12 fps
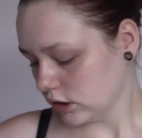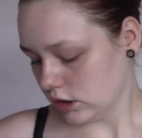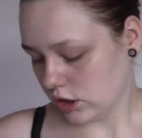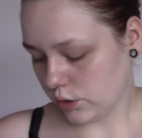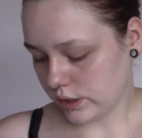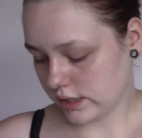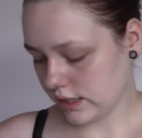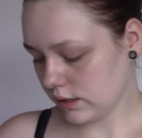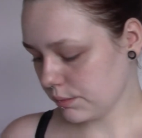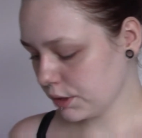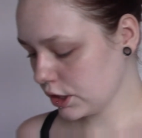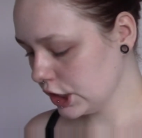No, and then
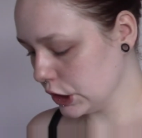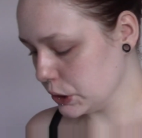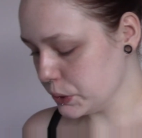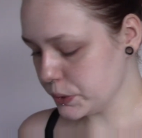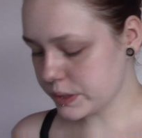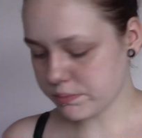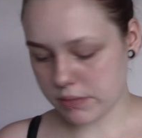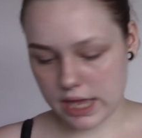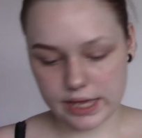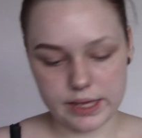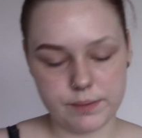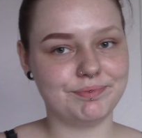I'm gonna use
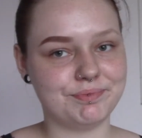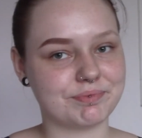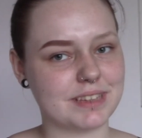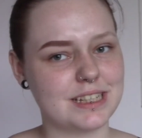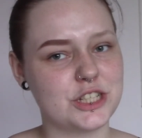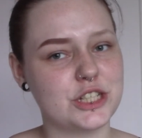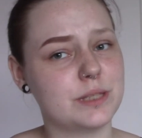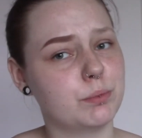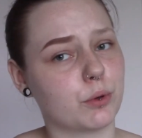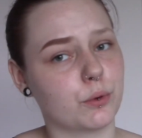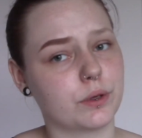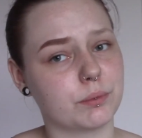my, she's
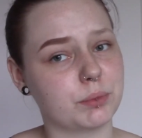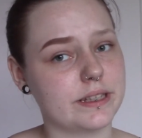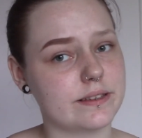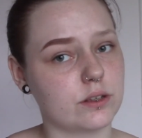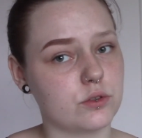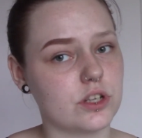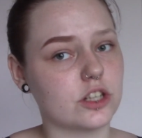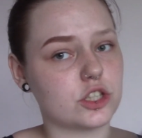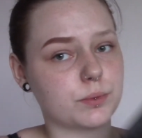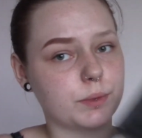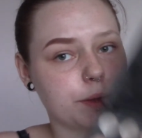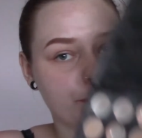broken, please don't judge me,